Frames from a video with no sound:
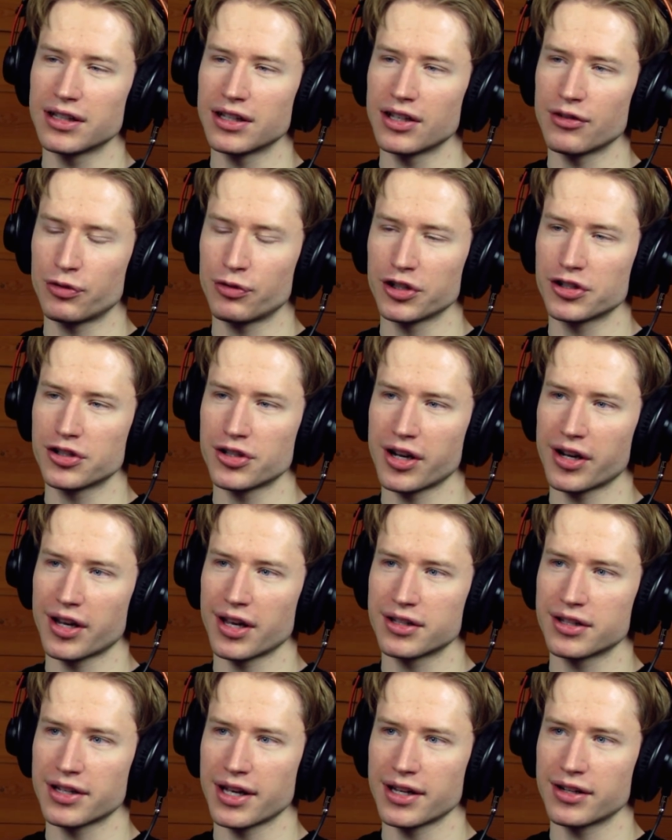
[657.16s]
if we're
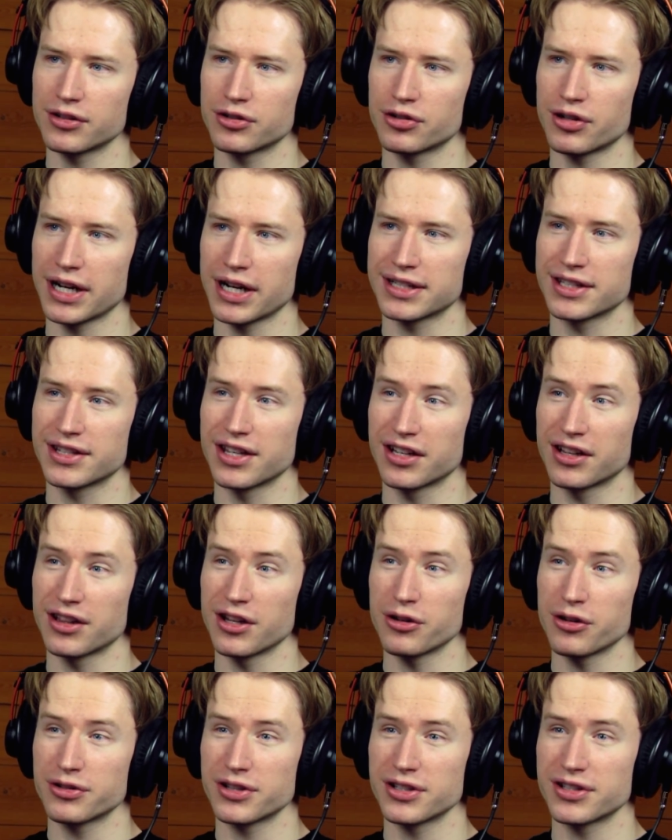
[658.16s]
talking title tracks, the
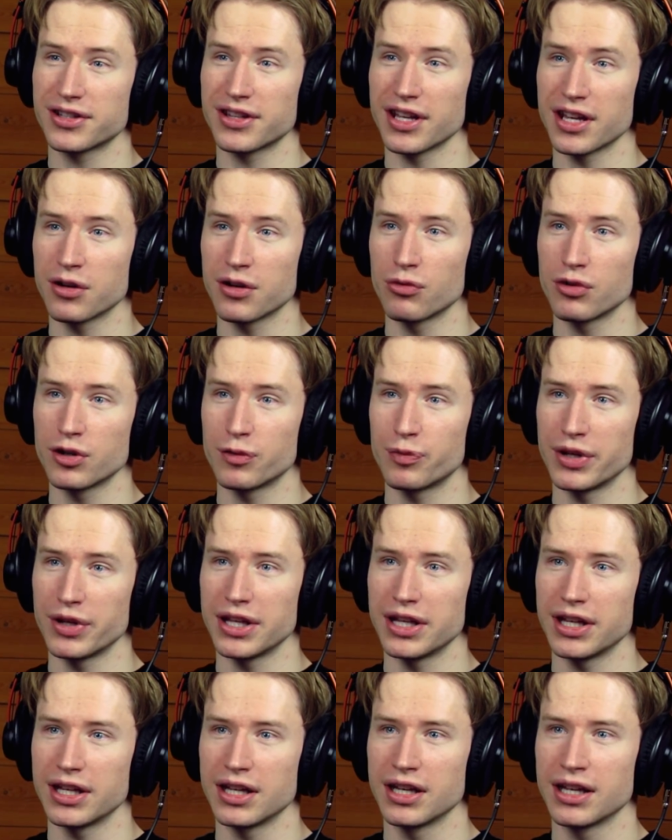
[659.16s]
closest thing would
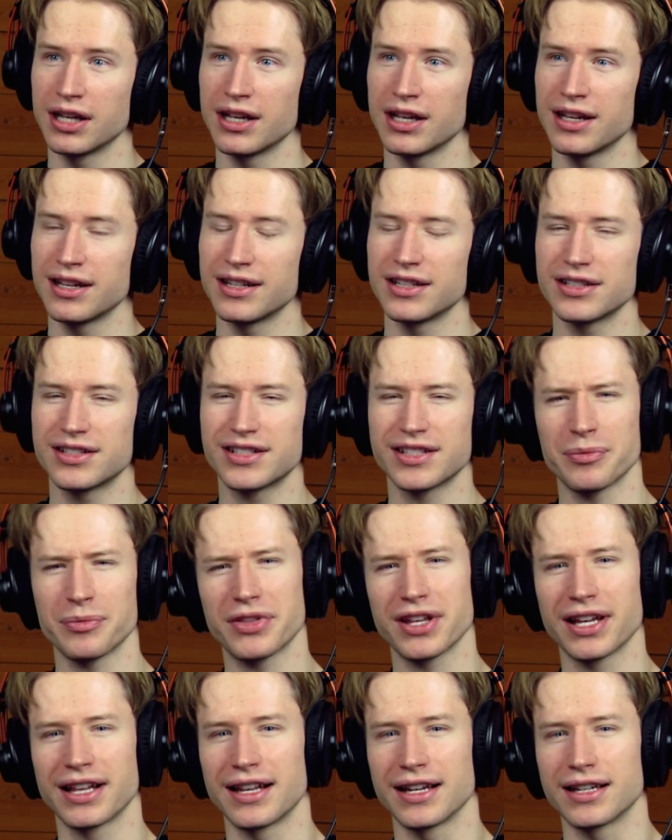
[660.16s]
be
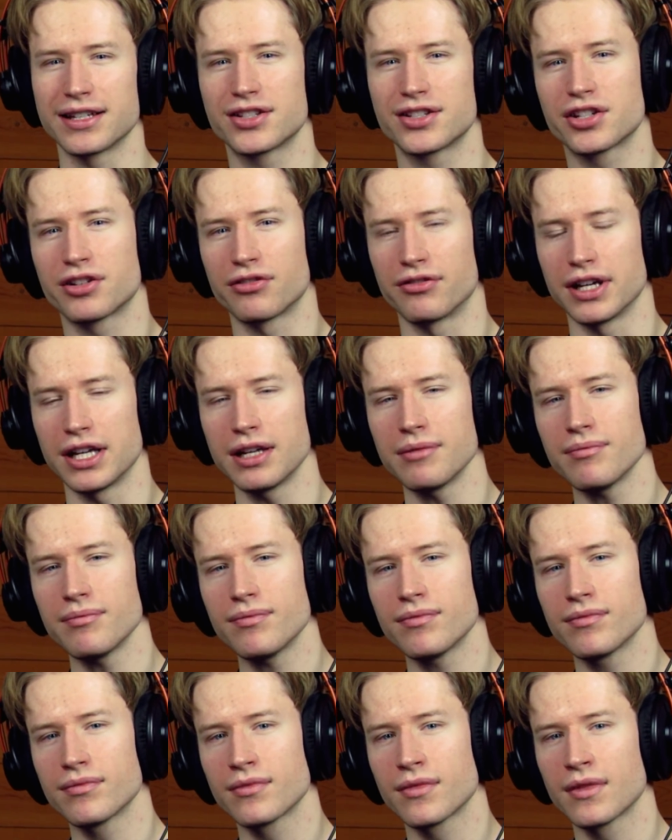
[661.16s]
something like
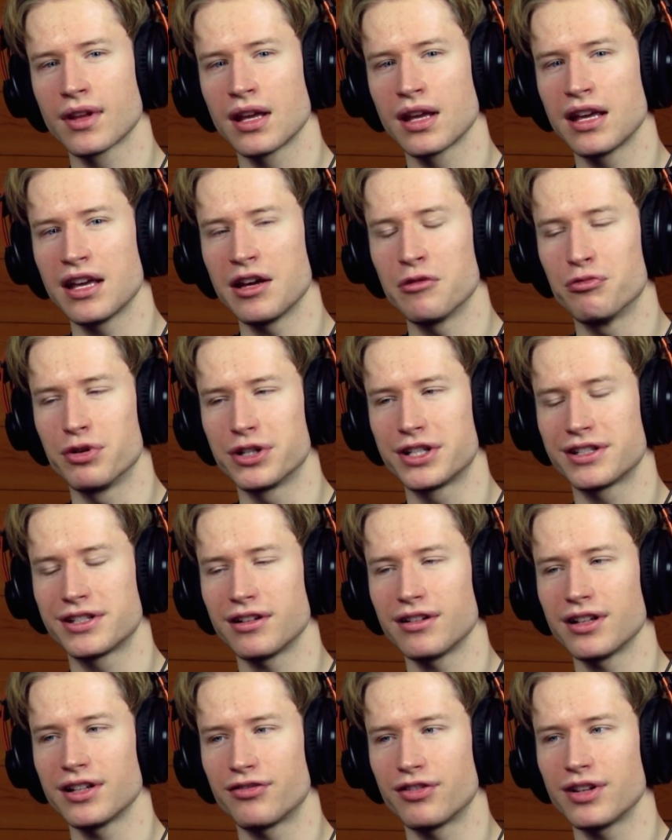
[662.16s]
Scream, but
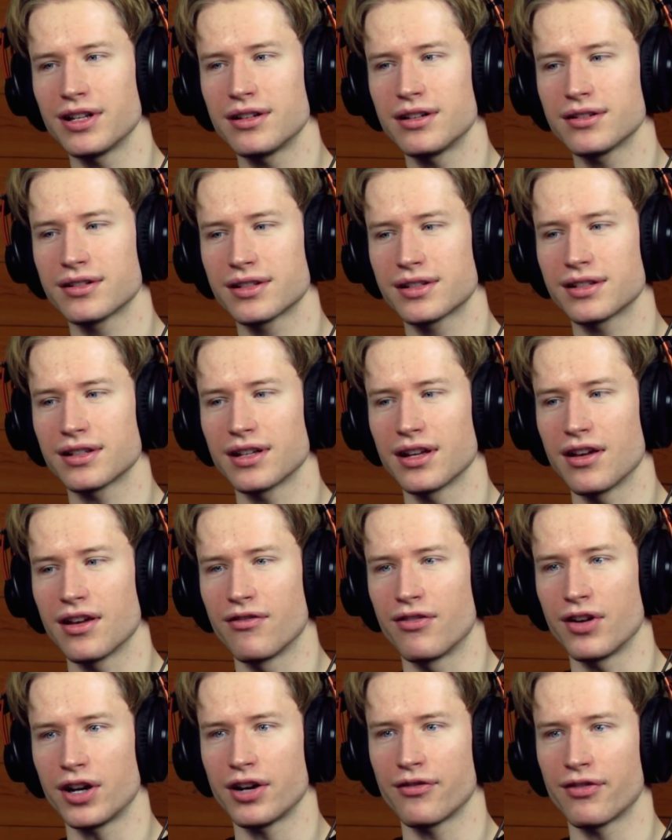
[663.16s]
still it feels
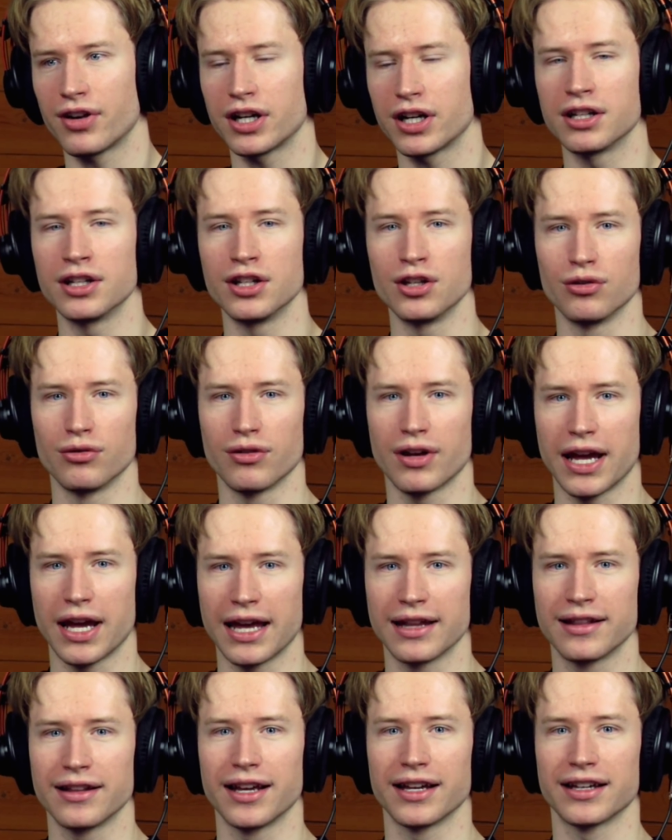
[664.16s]
very very new
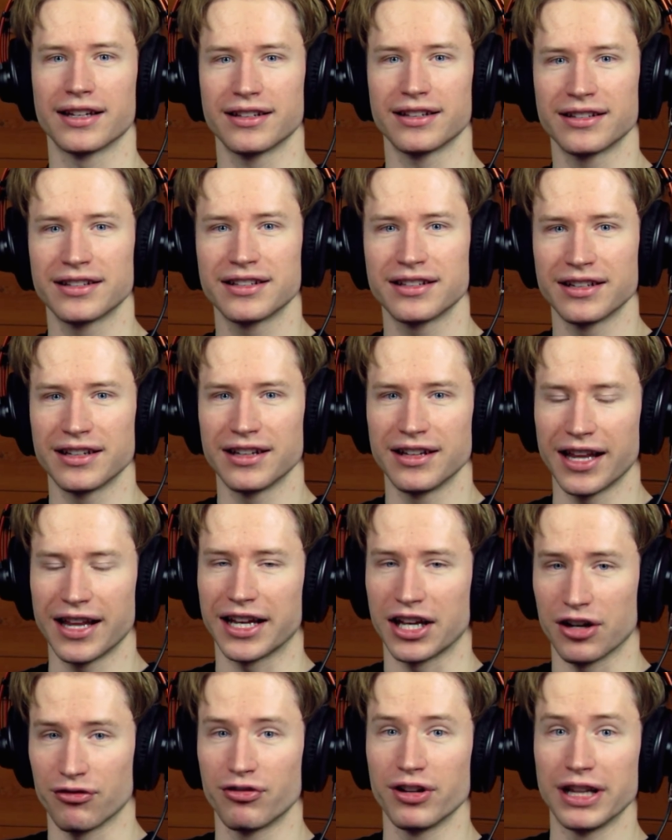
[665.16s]
and like
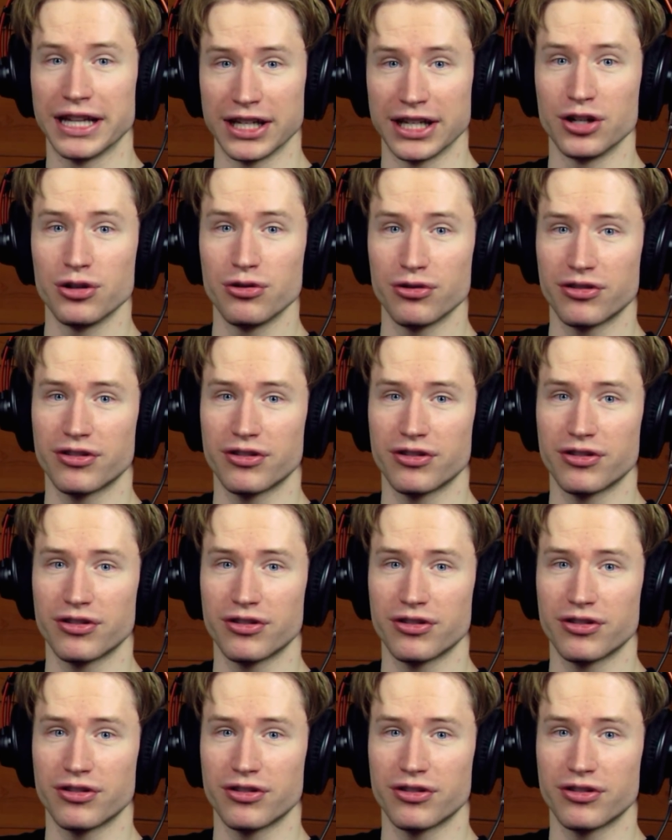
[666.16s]
like a really new